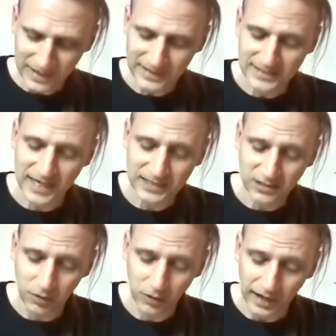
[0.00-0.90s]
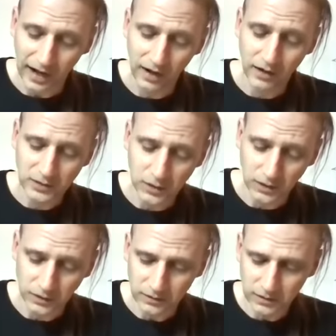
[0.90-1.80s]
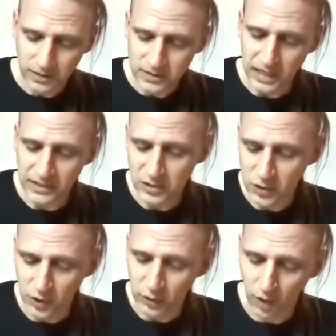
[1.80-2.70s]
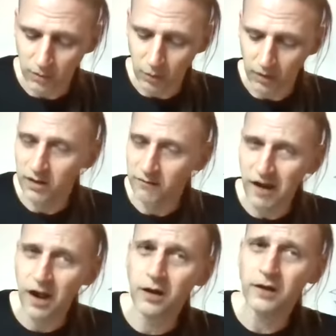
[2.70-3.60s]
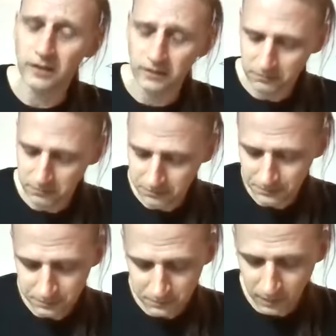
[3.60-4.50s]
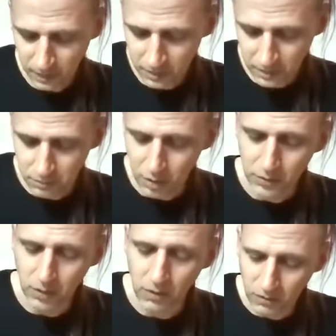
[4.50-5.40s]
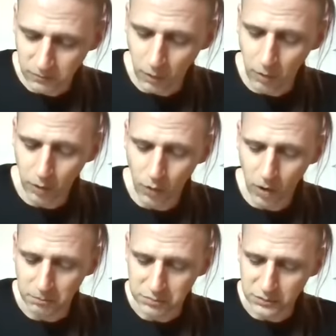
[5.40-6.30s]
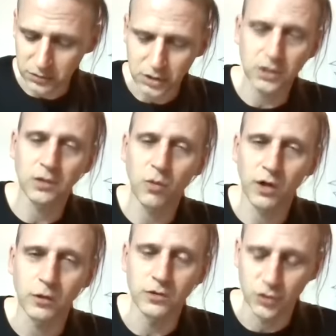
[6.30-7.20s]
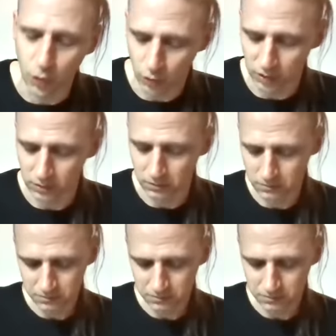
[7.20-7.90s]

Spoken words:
Excitable character, said Sir Grummore. Very. Better follow up and see what he's doing.